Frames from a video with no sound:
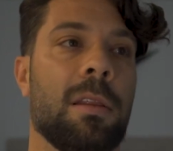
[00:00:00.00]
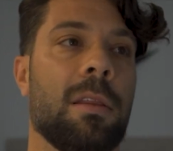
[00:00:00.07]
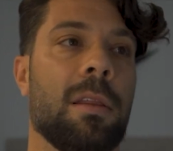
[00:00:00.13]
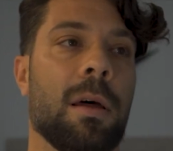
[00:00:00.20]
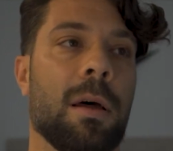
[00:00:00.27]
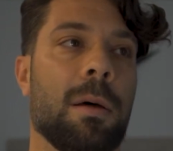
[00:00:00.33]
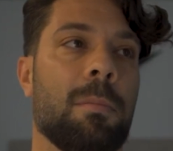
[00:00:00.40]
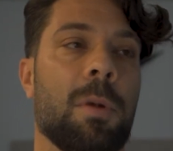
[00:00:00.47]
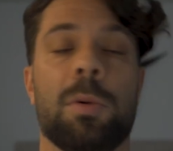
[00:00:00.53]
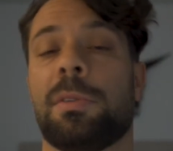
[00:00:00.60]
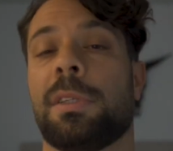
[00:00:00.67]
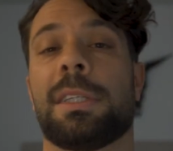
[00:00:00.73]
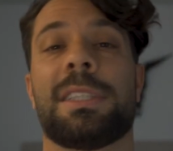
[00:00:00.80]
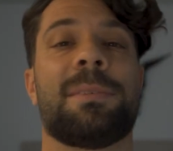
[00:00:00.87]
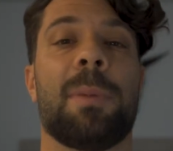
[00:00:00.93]
the
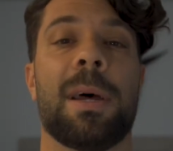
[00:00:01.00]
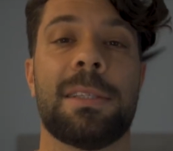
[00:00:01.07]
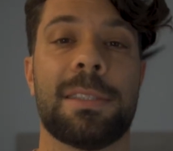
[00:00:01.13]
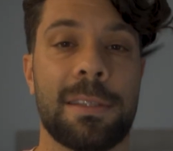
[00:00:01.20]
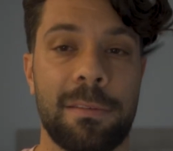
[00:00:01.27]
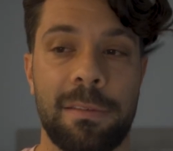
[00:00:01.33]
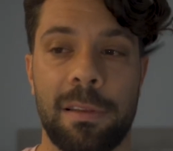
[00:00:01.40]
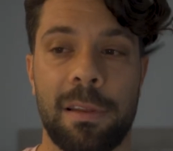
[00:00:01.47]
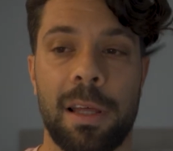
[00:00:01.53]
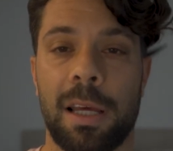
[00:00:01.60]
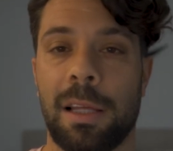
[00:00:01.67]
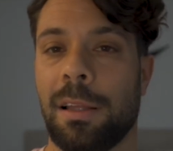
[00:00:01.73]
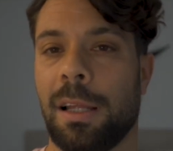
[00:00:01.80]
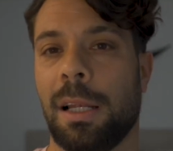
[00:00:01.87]
most expensive thing,